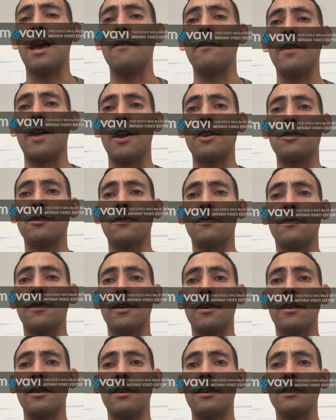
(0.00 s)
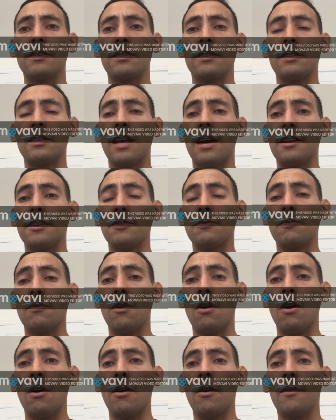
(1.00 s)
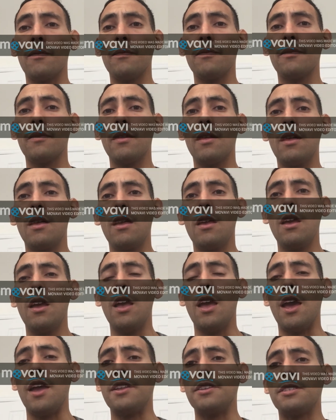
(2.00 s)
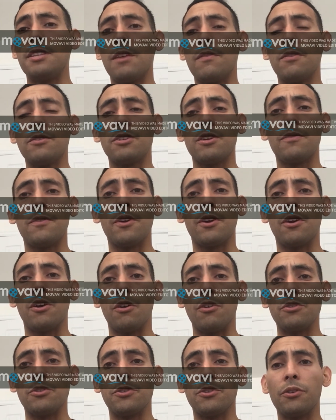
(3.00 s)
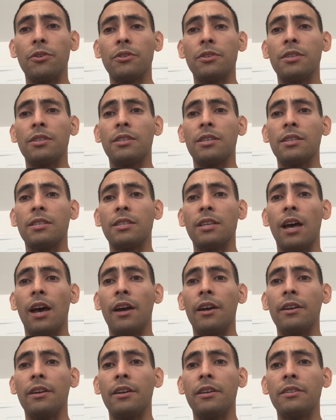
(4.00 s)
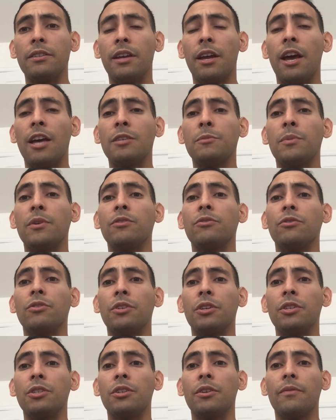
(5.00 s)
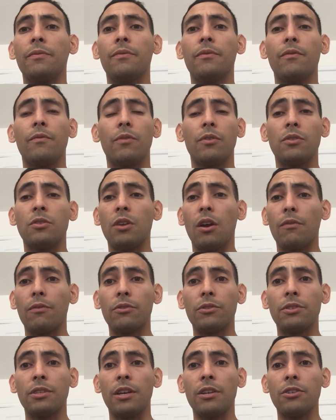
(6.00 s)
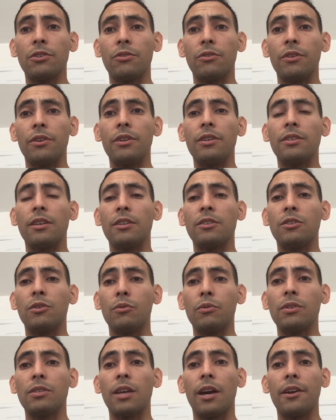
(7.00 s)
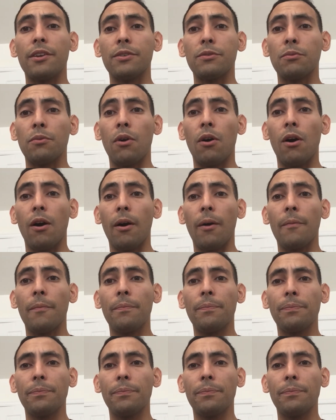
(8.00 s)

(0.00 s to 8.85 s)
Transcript: have natural feelings that it's wrong. And in several different cultures and societies, it has been tradition for several centuries that suicide is wrong.